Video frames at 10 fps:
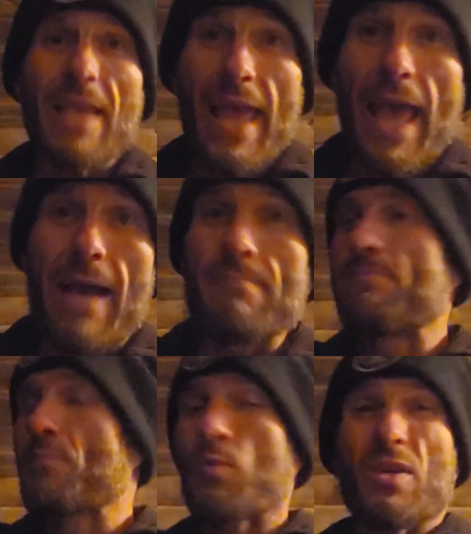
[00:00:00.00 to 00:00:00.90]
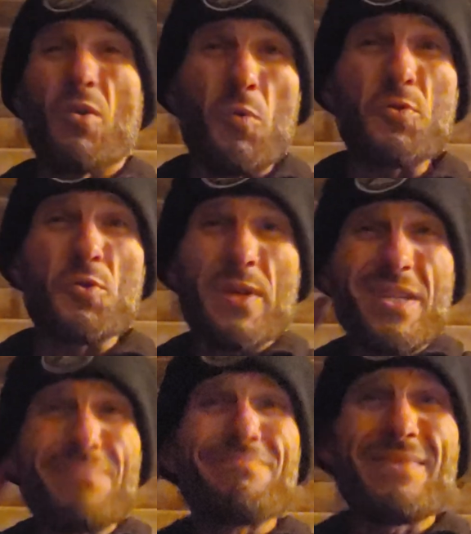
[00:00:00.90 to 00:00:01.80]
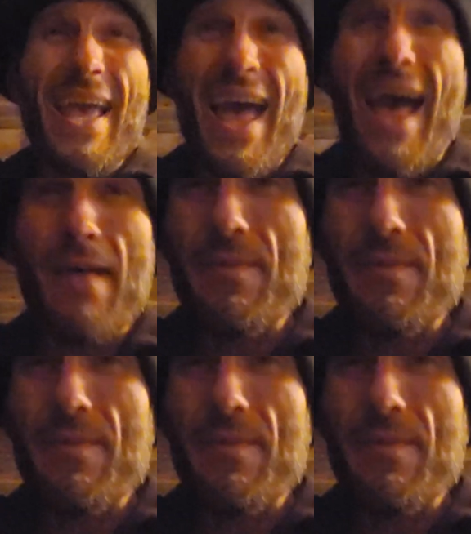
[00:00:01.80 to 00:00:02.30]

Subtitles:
yeah. Where the culture is, yeah.